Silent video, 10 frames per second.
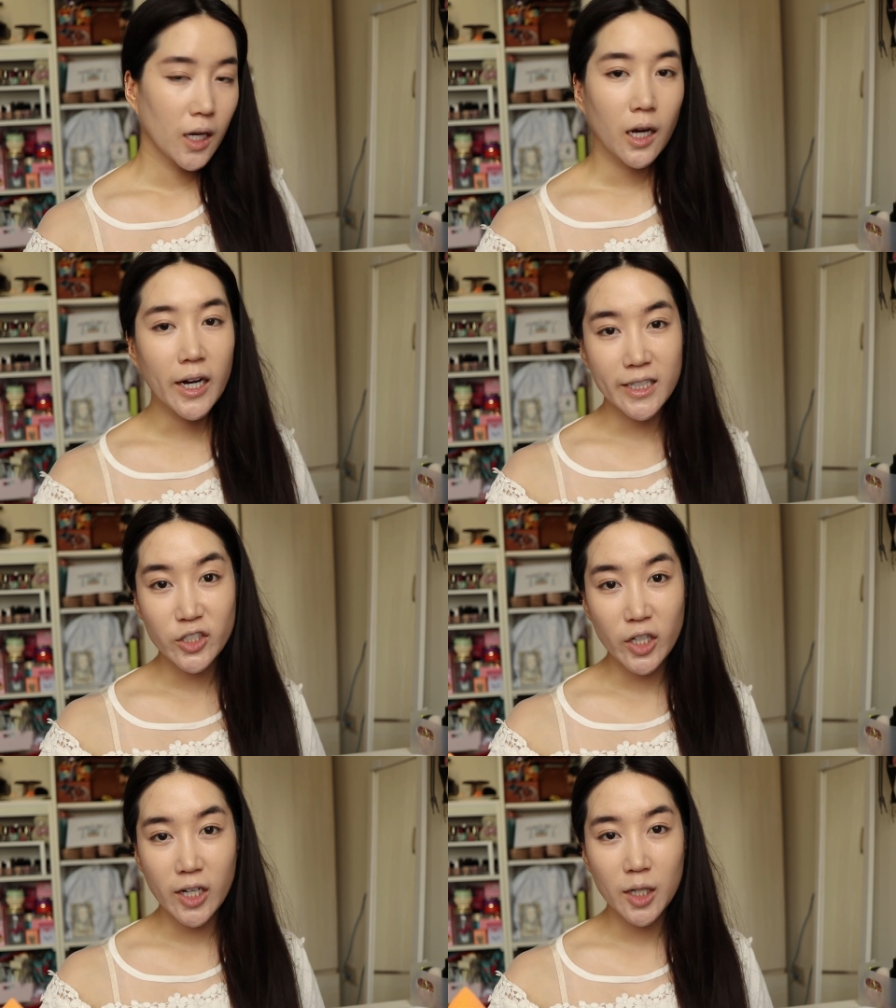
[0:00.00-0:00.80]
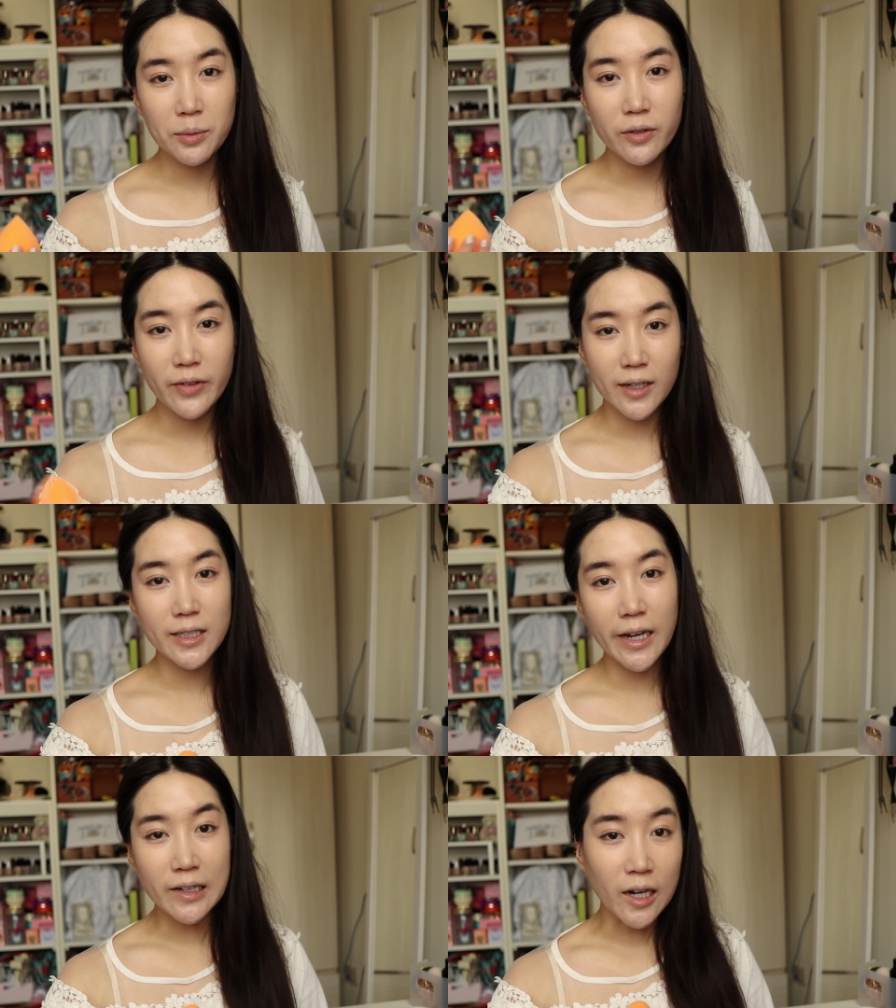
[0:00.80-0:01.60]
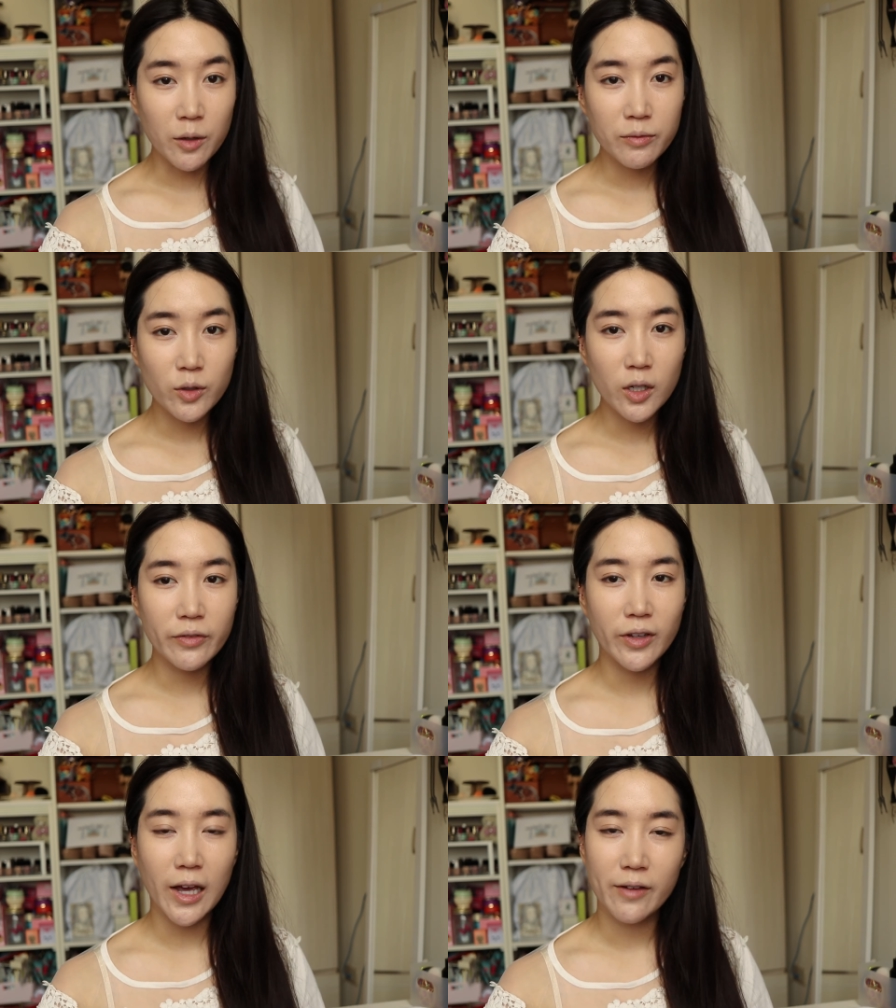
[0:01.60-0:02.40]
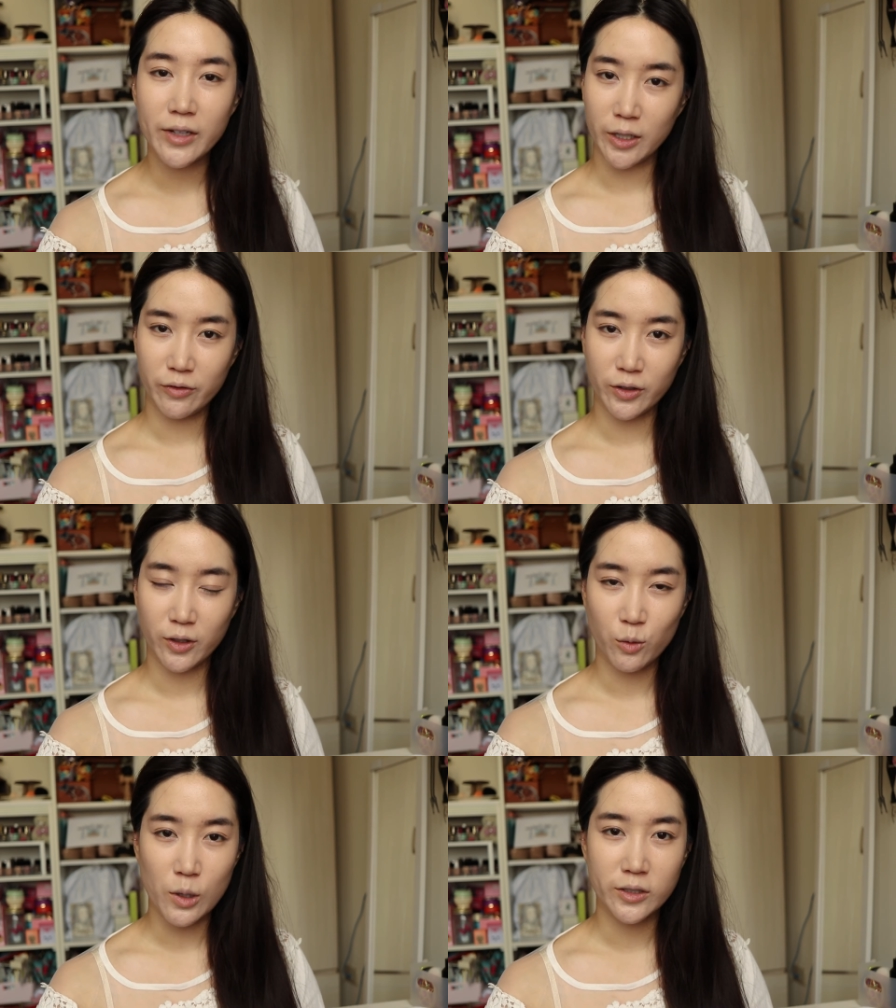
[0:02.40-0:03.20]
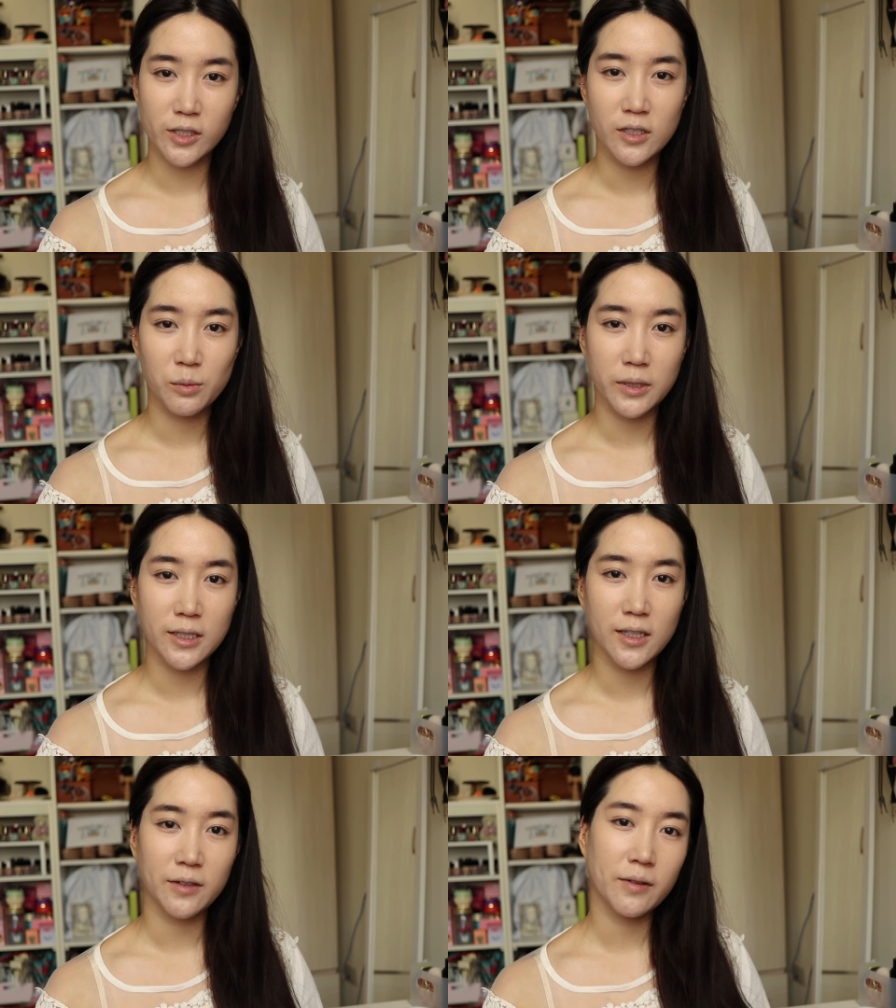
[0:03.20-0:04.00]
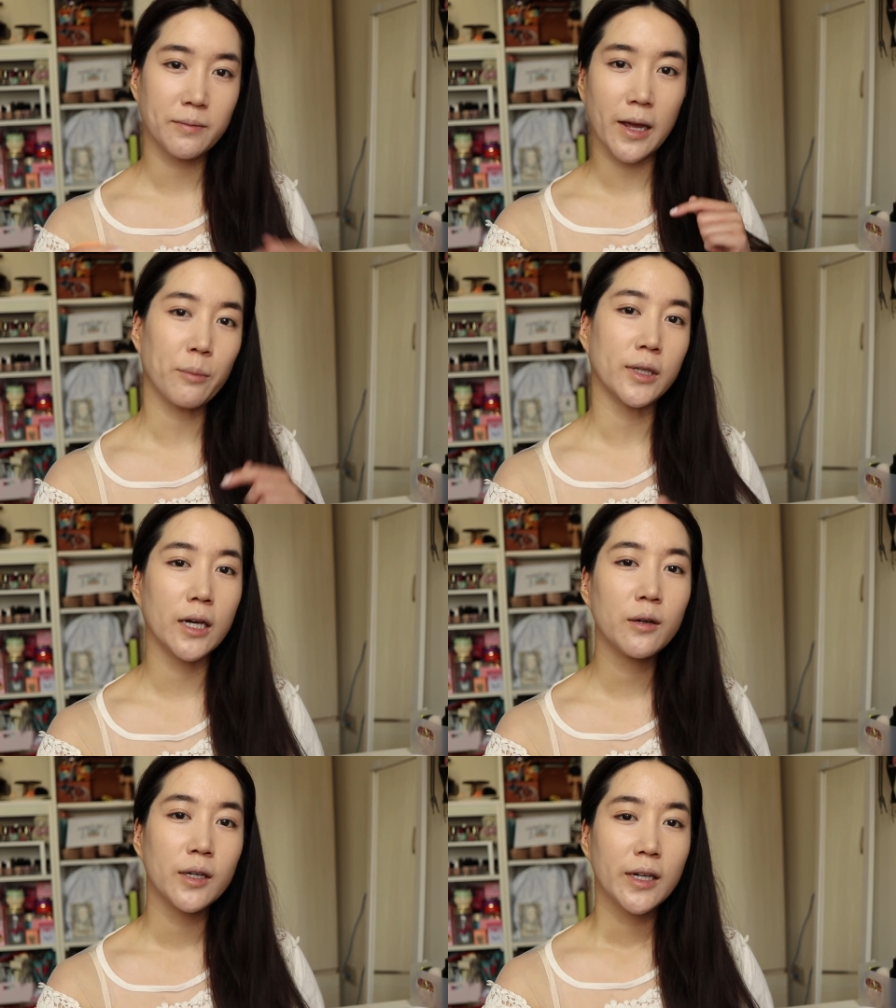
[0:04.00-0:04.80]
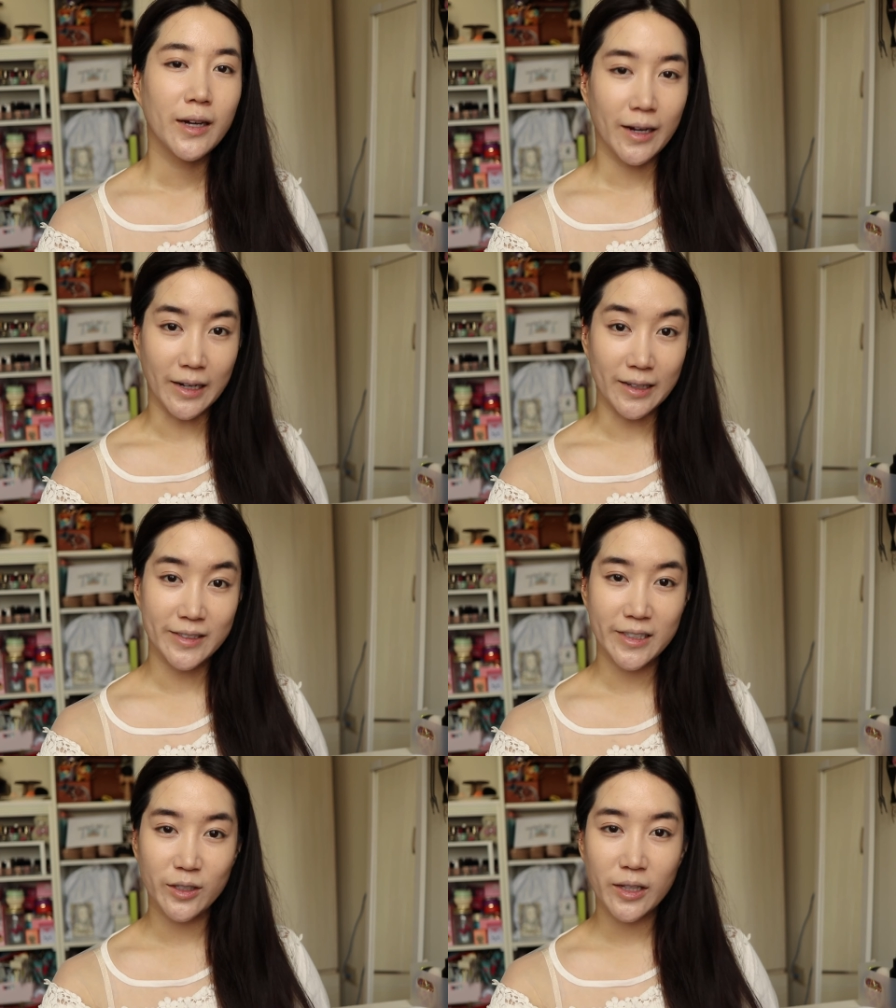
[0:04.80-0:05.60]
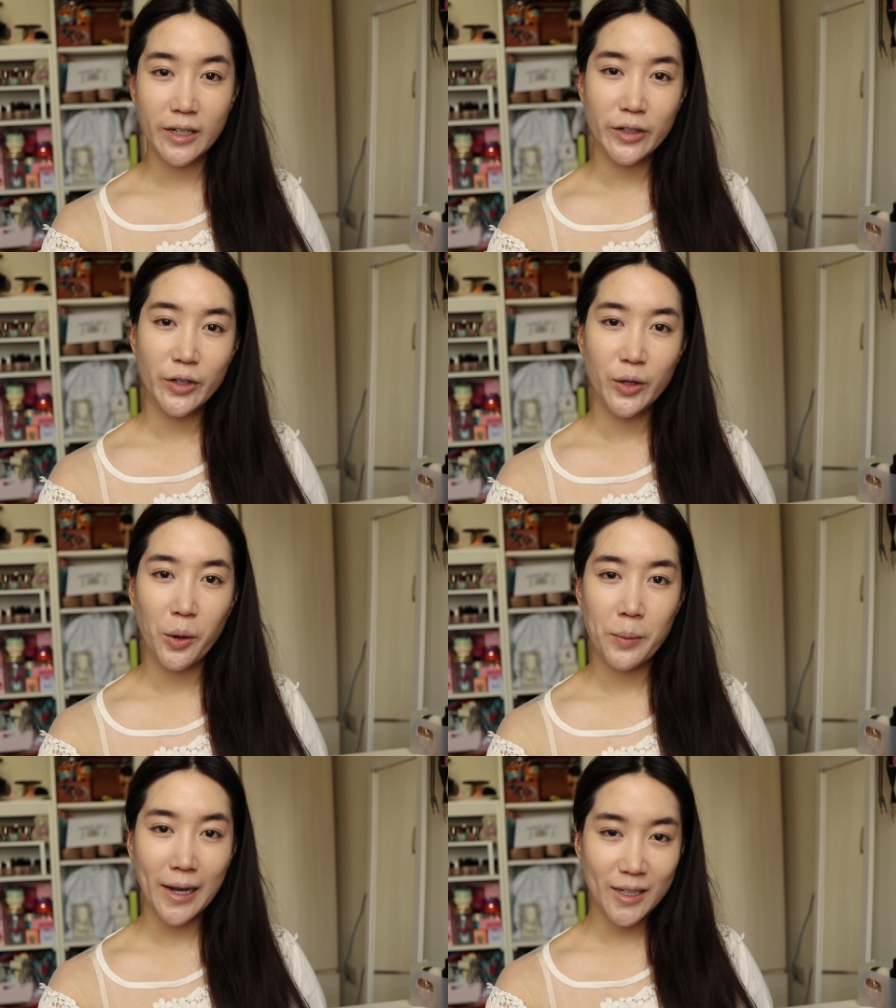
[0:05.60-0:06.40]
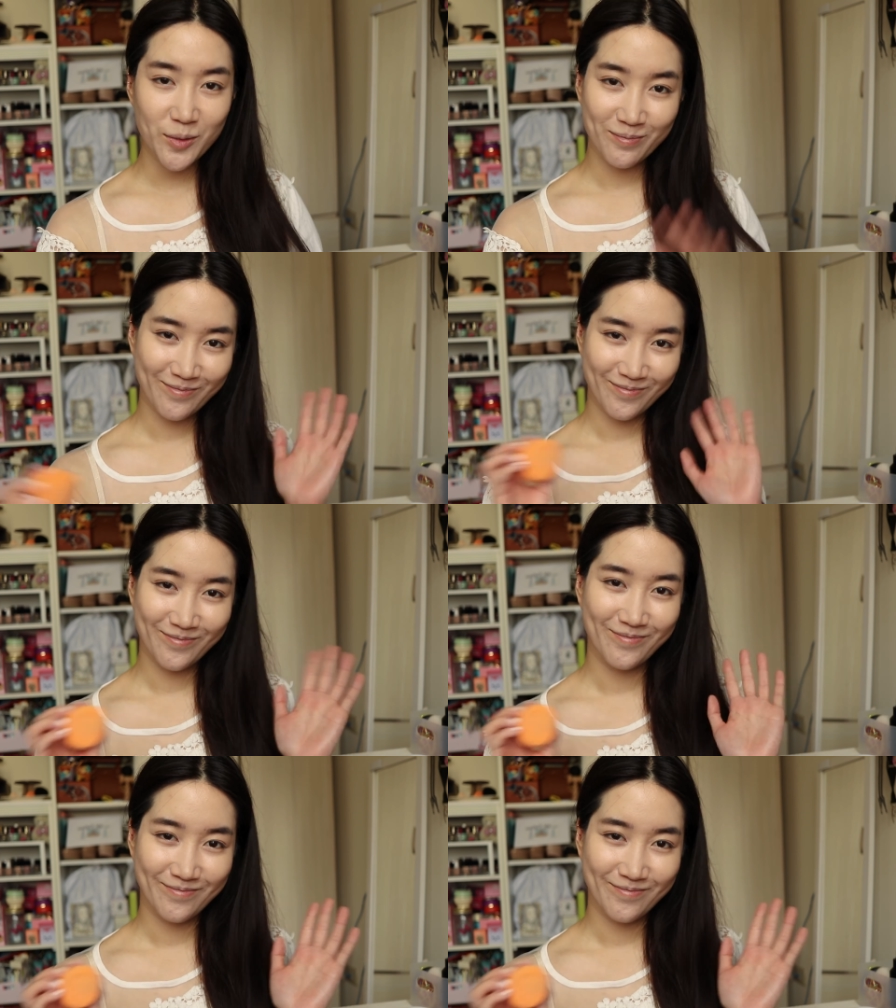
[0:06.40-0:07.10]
Alright, so I hope you found that helpful. If you have any further questions, please leave them down below. And I'll see you later. Bye!